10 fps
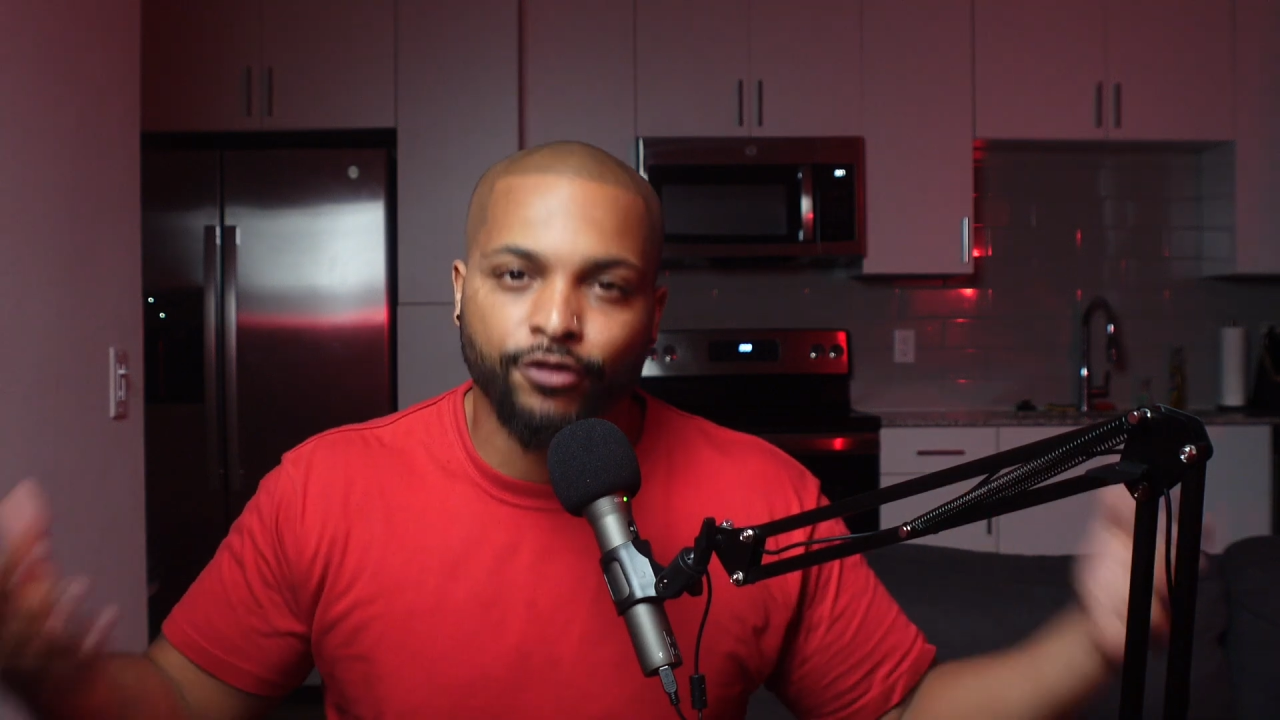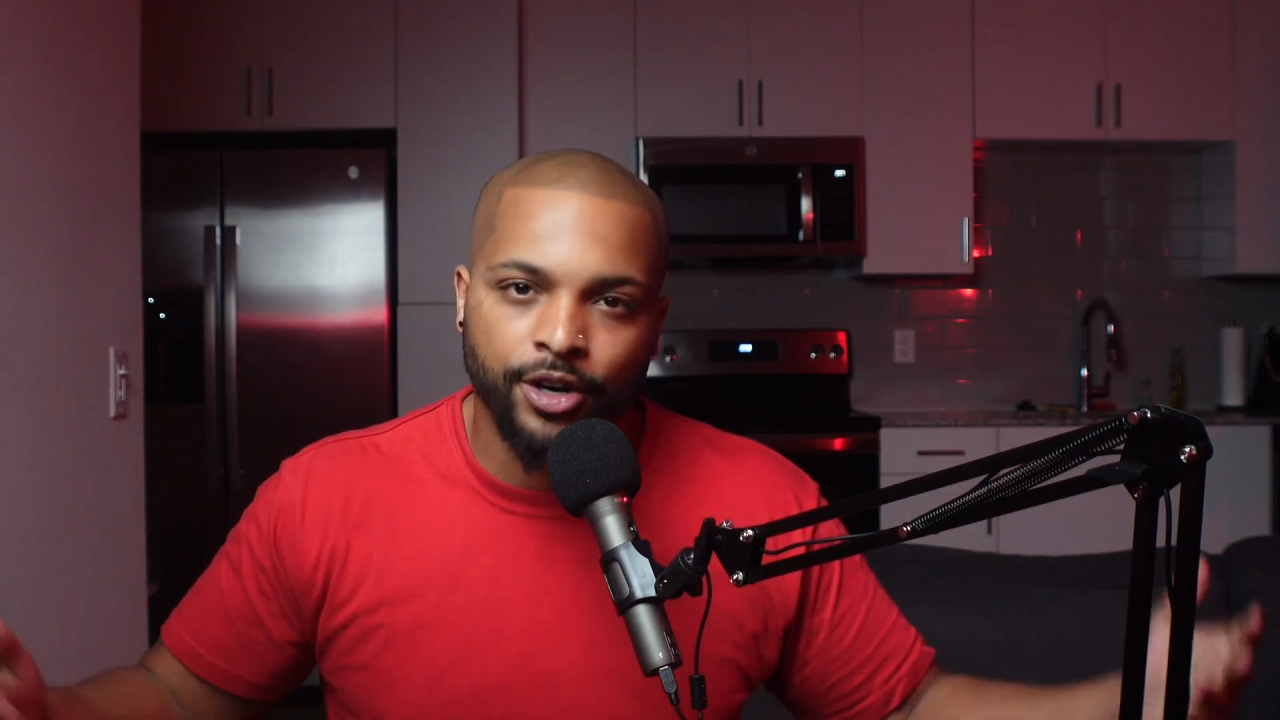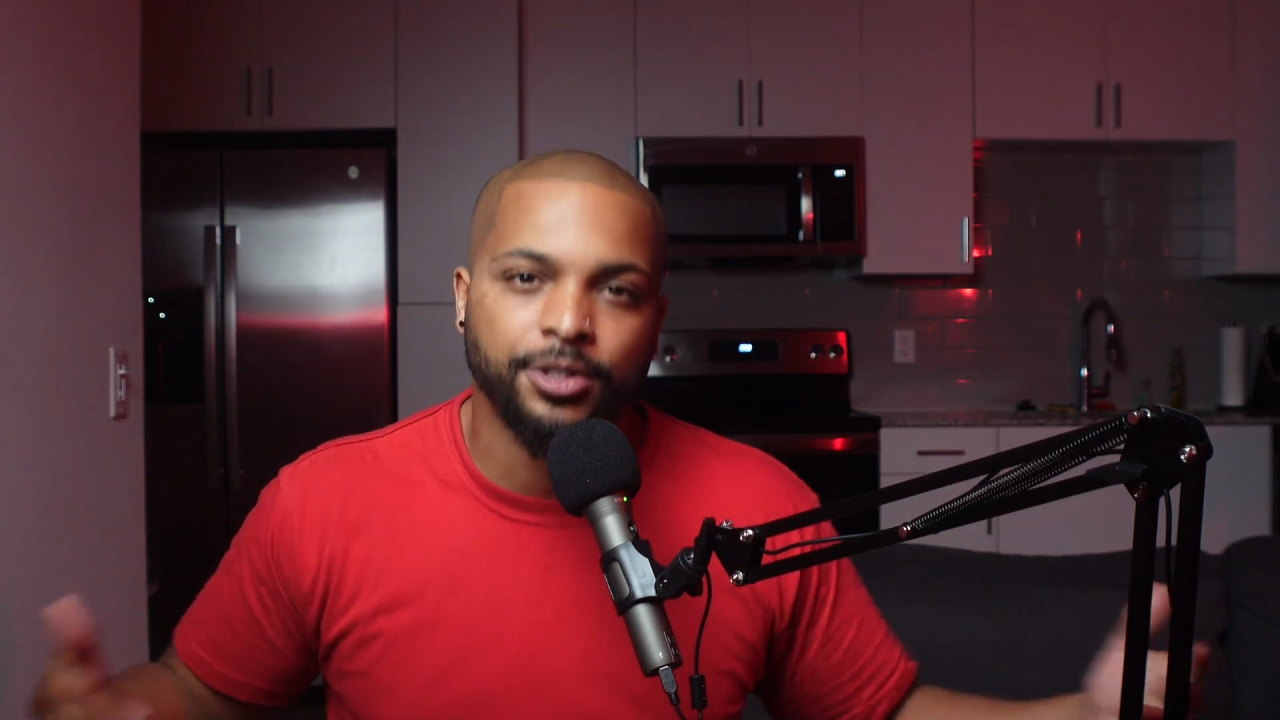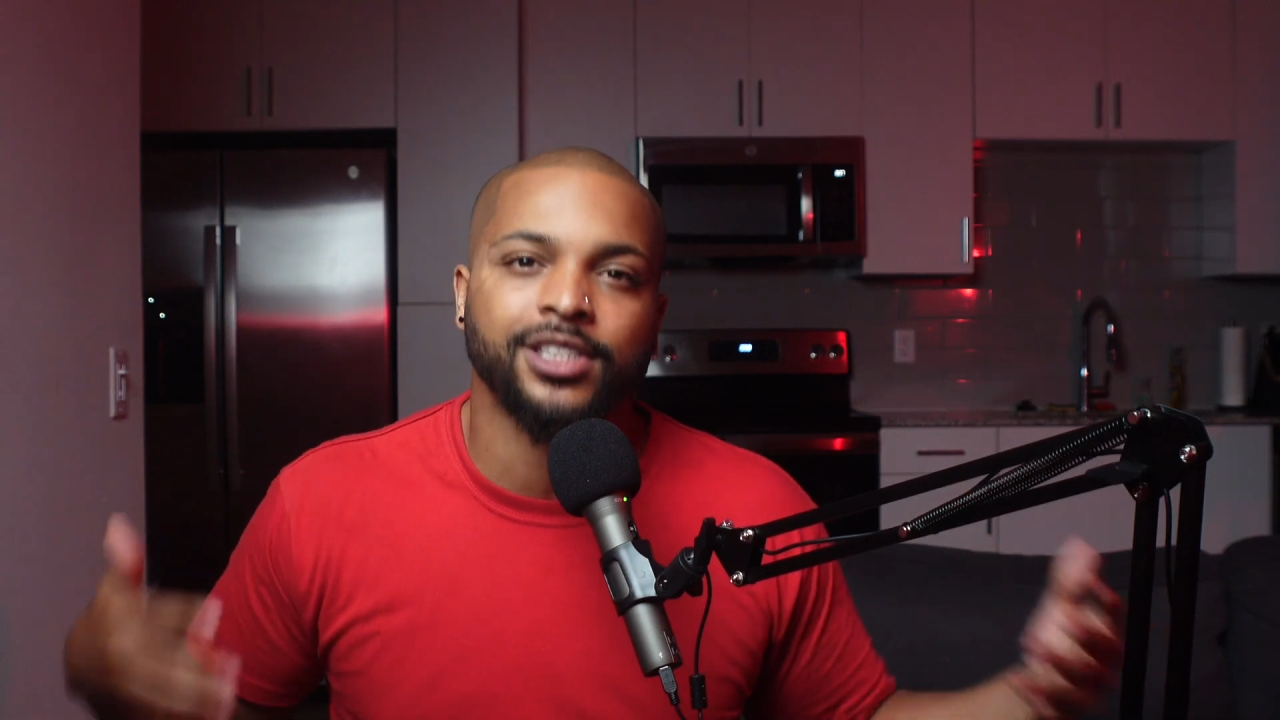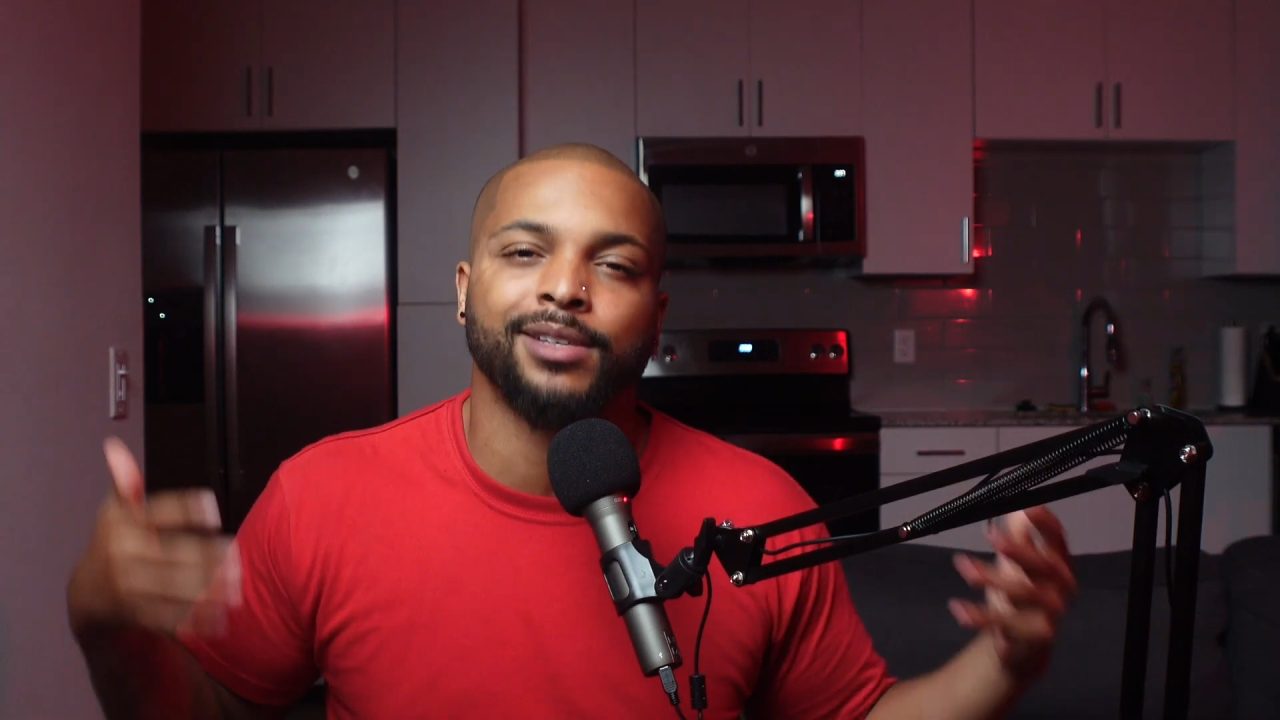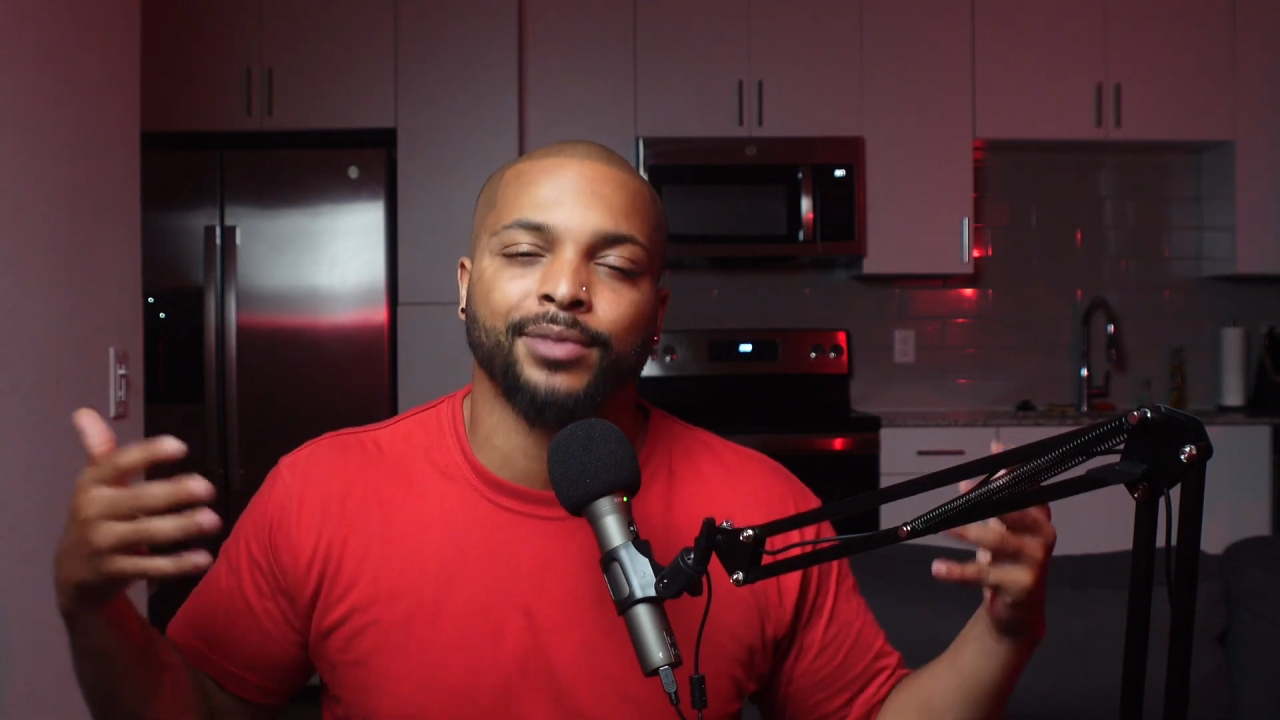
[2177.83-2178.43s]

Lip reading: friendships